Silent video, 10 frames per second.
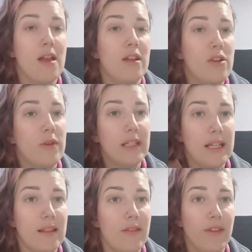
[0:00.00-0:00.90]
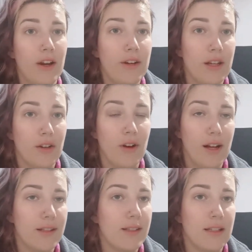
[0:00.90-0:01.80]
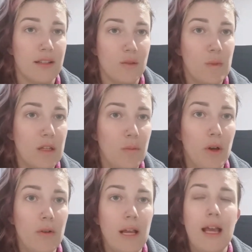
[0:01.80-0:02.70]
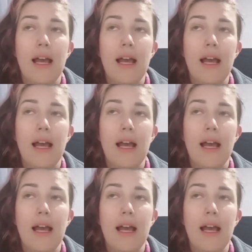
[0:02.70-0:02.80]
You can take the ferry across in a speedboat,